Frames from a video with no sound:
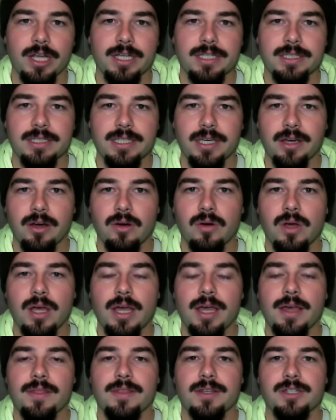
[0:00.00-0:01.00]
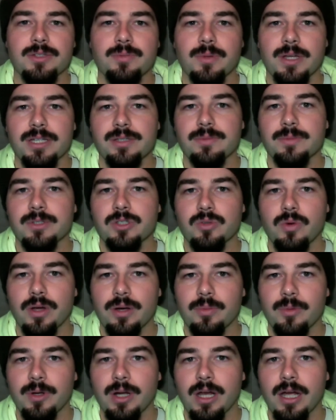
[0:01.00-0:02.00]
I could tell. The displacement's
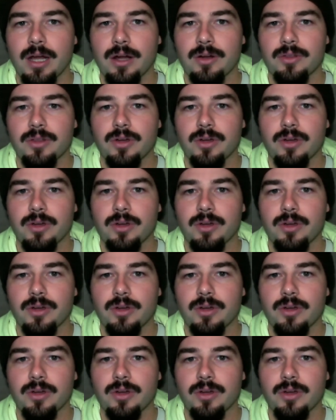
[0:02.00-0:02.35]
quite a bit higher,